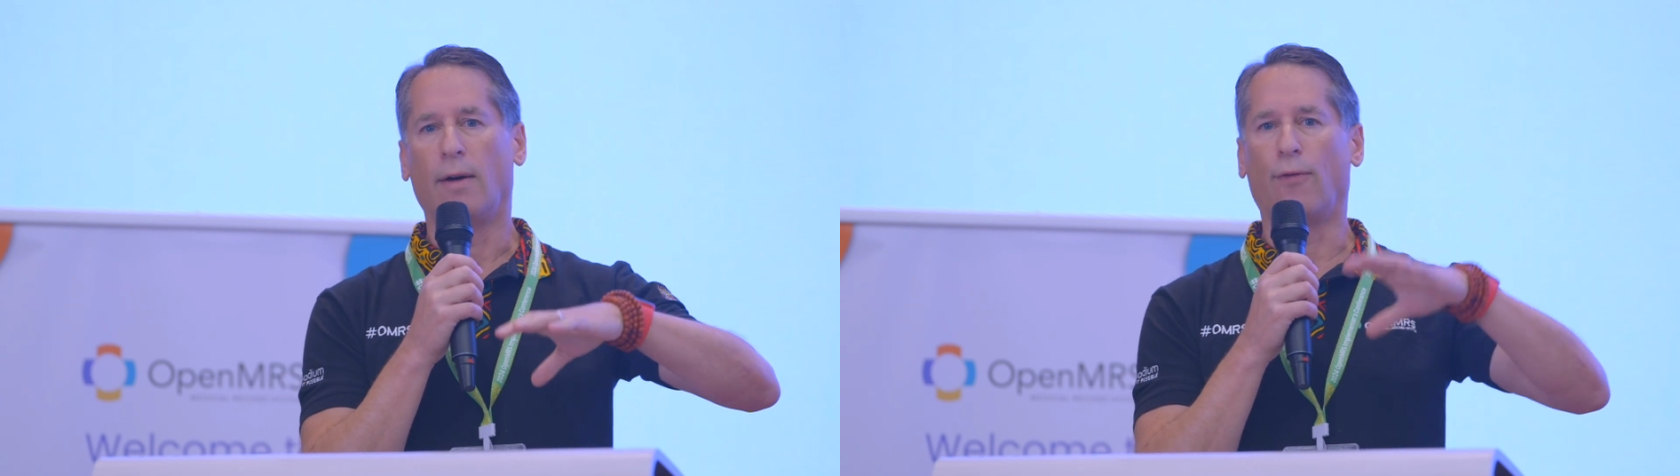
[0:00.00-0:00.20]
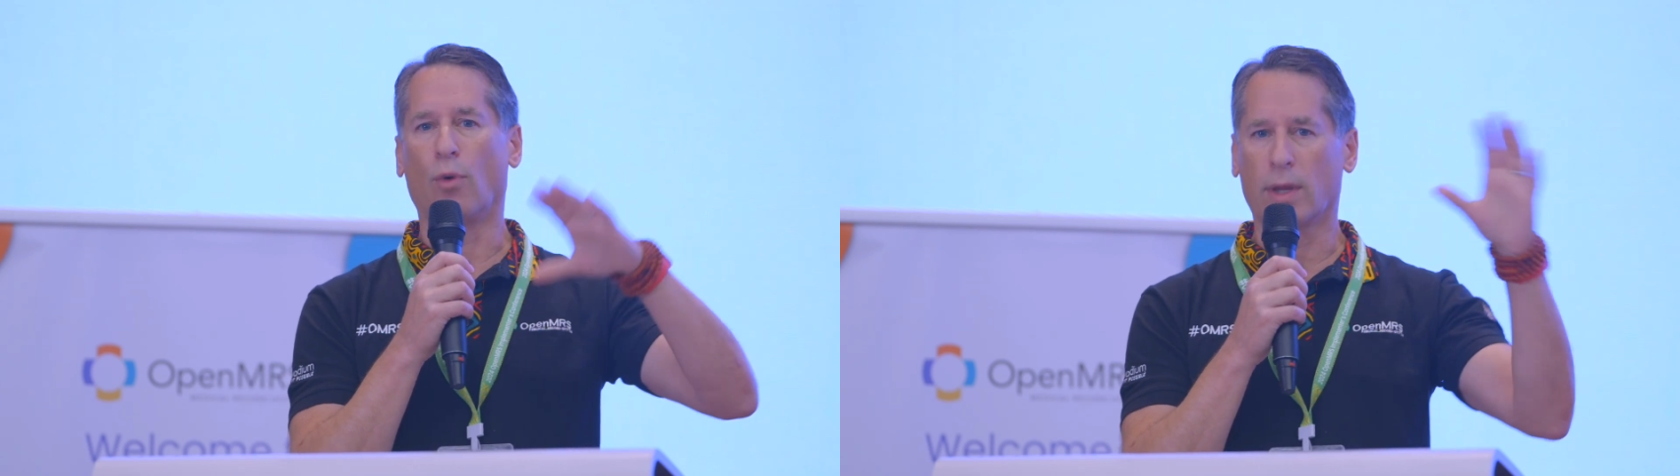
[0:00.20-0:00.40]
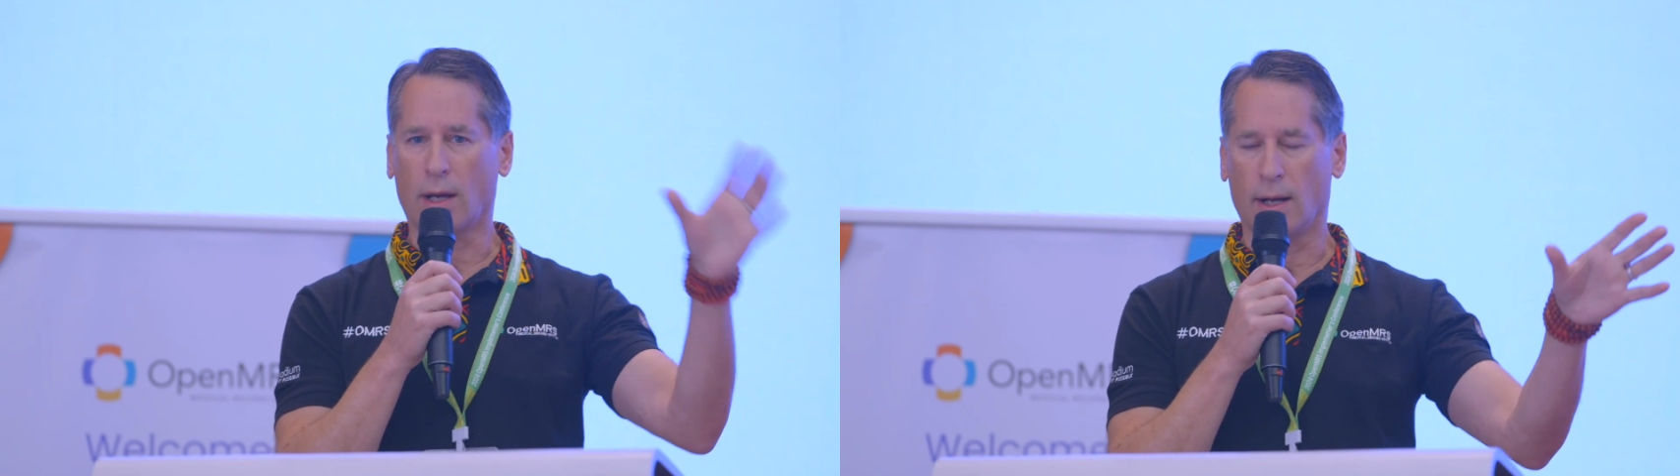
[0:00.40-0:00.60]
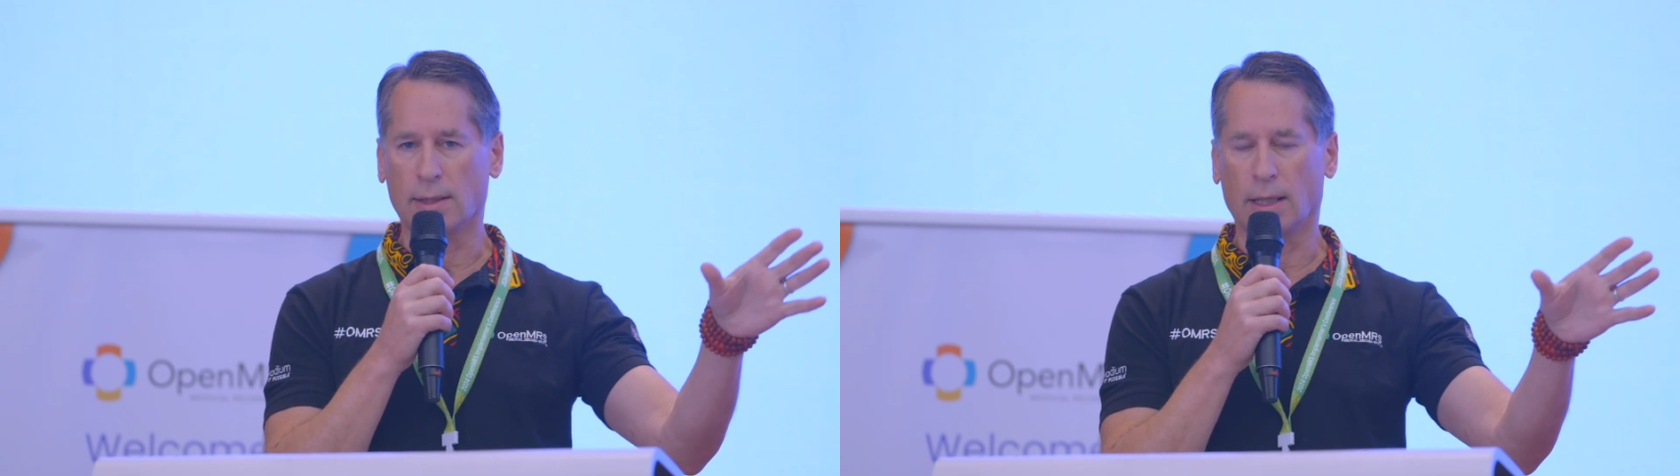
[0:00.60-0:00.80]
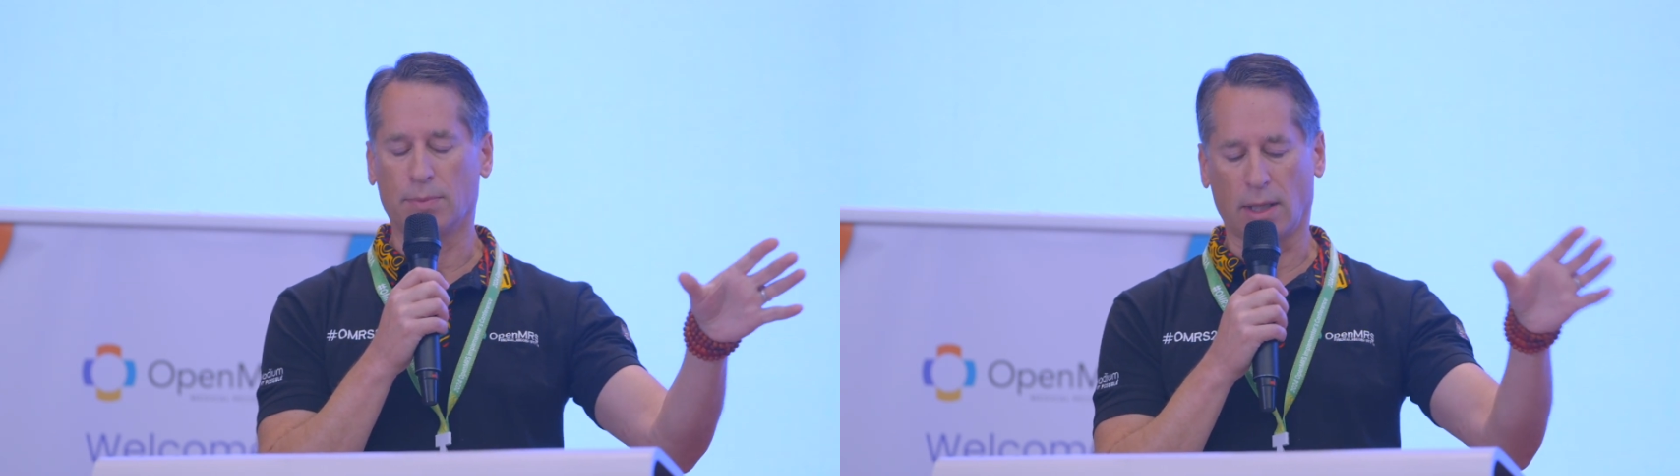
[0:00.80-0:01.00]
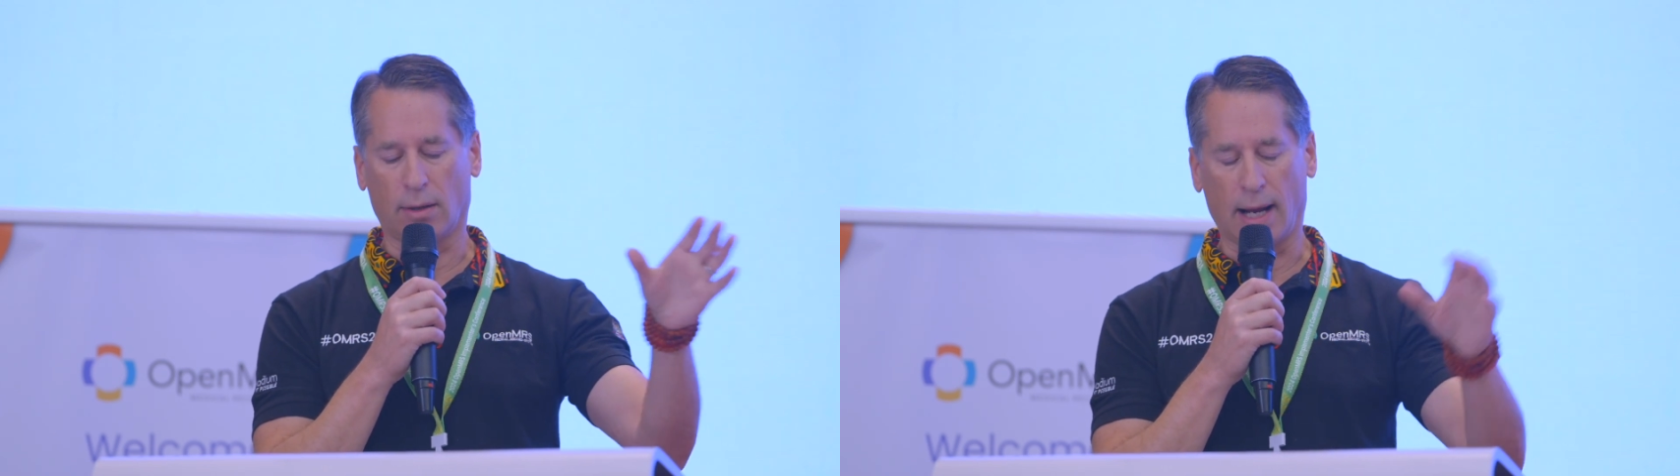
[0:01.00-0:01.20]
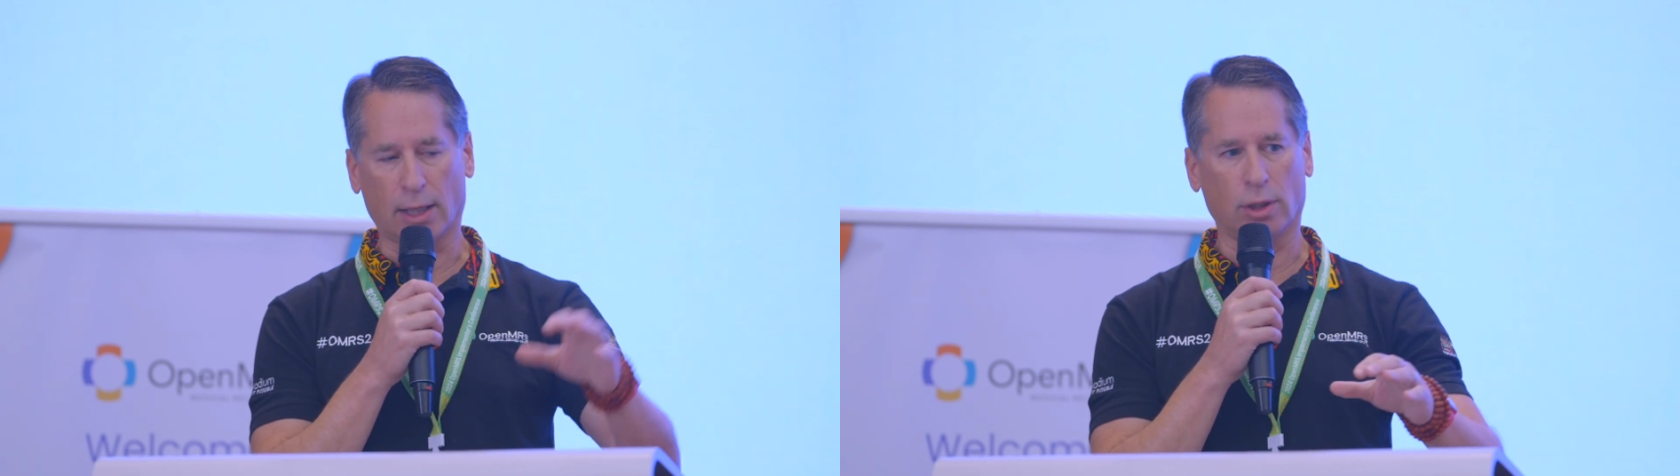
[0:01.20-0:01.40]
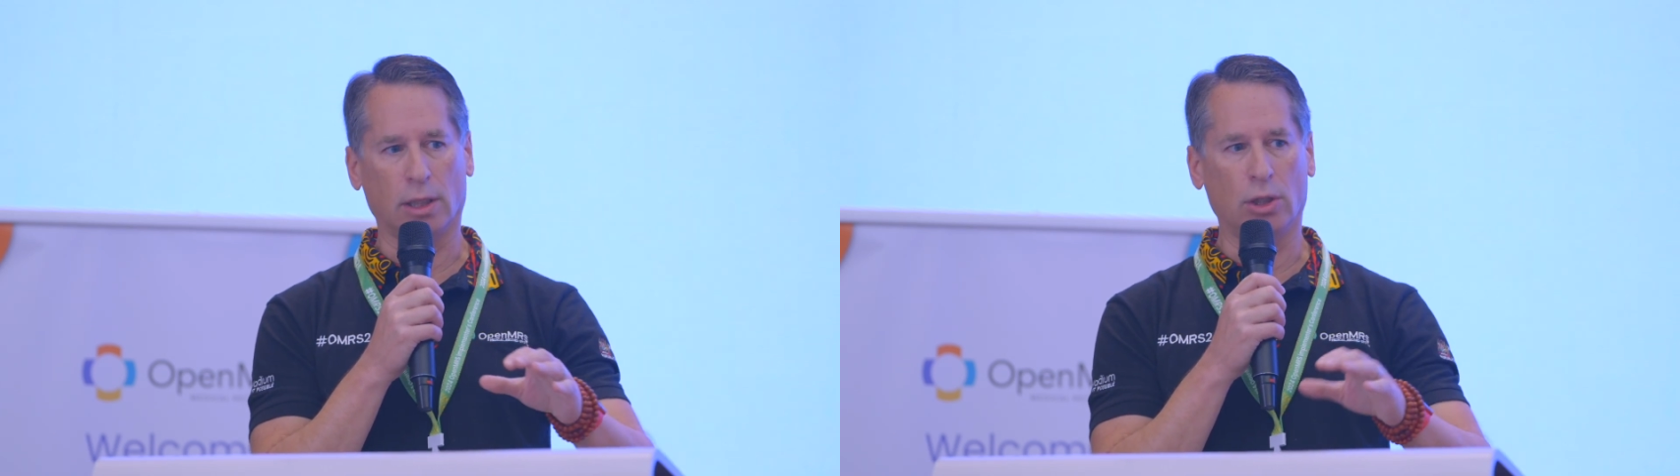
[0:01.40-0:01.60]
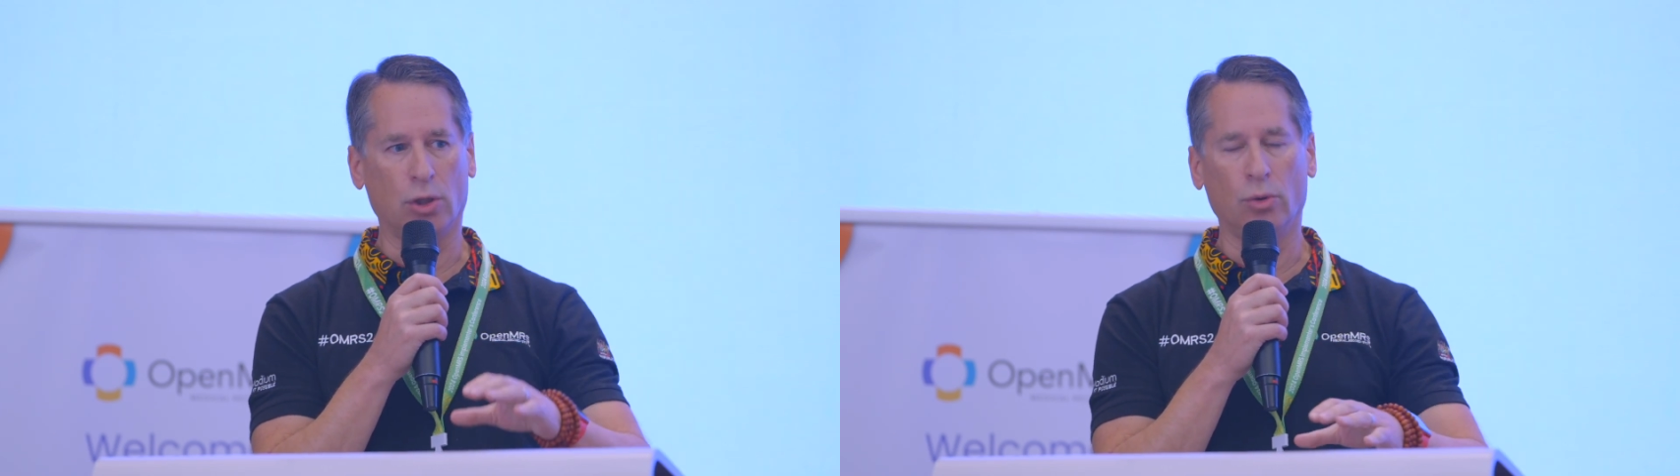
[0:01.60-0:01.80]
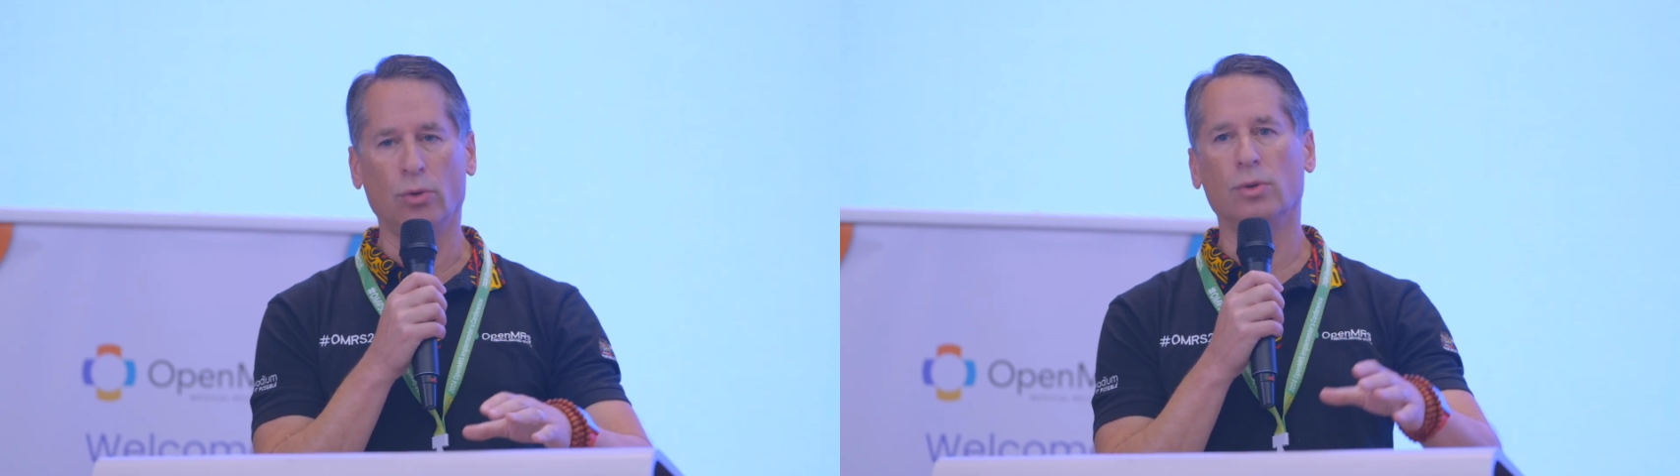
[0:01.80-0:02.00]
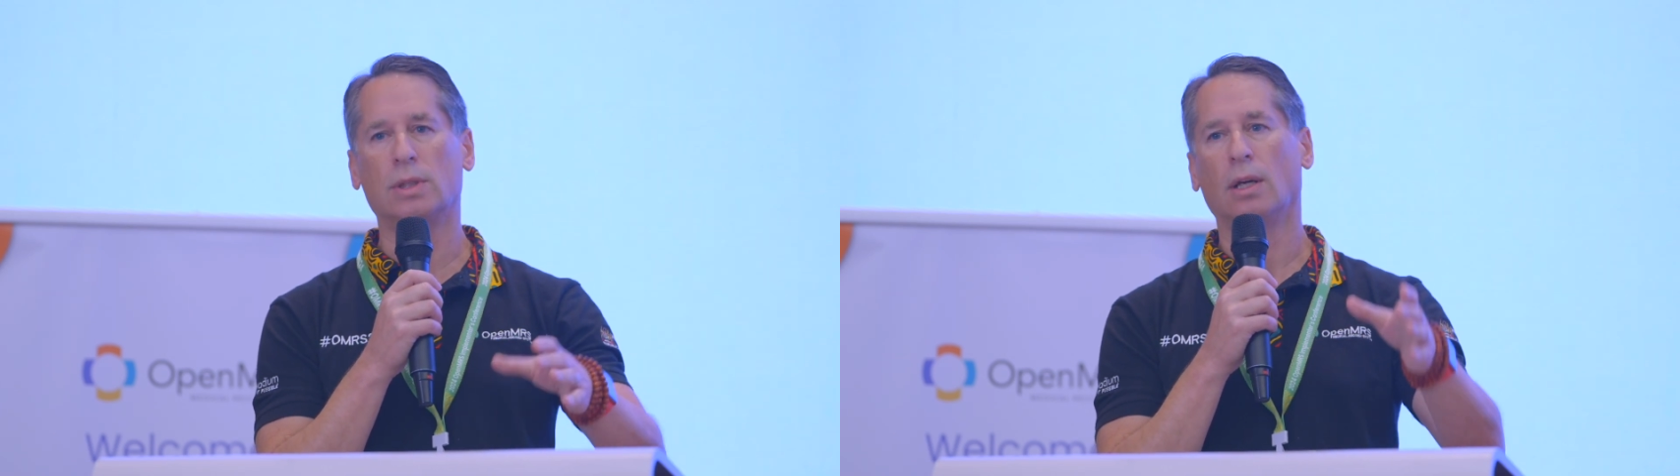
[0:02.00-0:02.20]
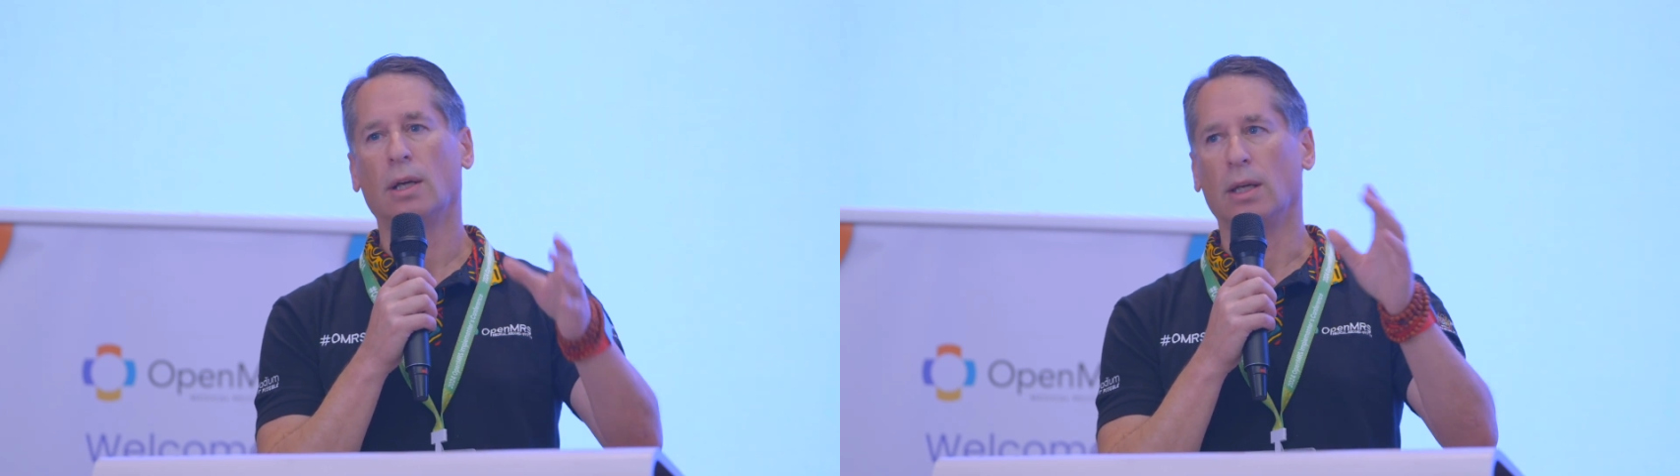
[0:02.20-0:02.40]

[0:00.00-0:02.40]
for the concepts that are actually used